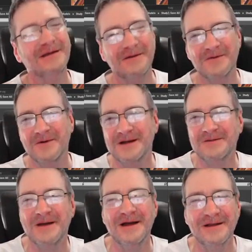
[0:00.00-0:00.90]
That
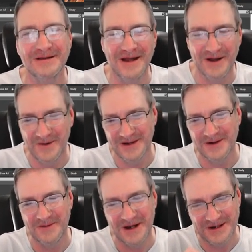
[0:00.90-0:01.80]
freaks me out. So I always
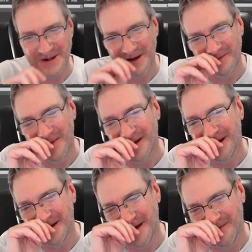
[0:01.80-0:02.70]
want to make sure
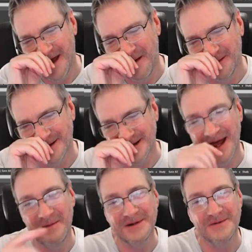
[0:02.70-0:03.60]
that never happens.
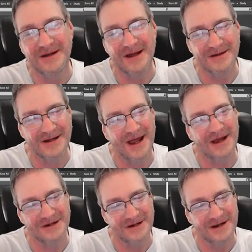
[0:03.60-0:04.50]
It happened to me the other day,
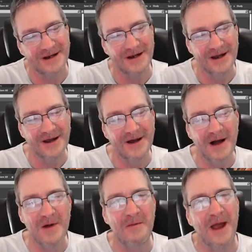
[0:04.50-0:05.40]
actually,
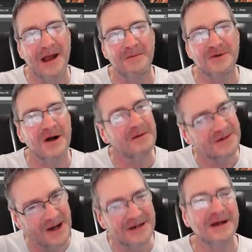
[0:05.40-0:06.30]
on my backup
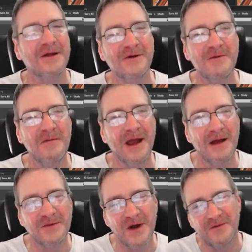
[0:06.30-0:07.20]
drive. So I had to go through my
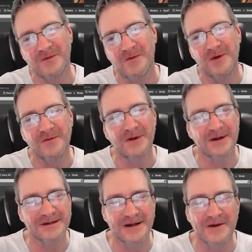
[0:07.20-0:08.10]
backup drive and remove a
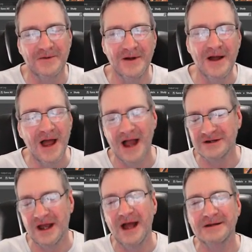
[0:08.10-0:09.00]
lot of stuff.
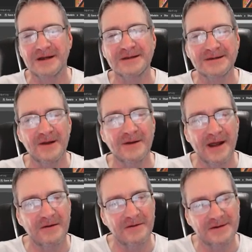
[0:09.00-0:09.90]
Actually, I had to
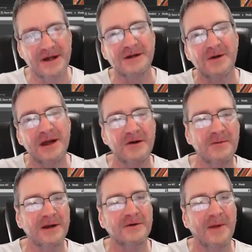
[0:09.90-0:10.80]
consolidate, because I do
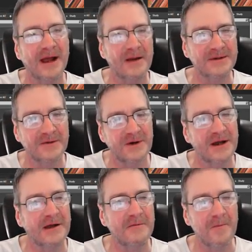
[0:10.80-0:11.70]
incremental backups every
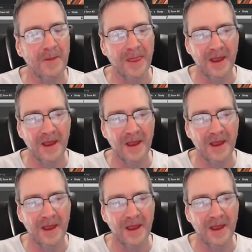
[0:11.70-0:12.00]
day.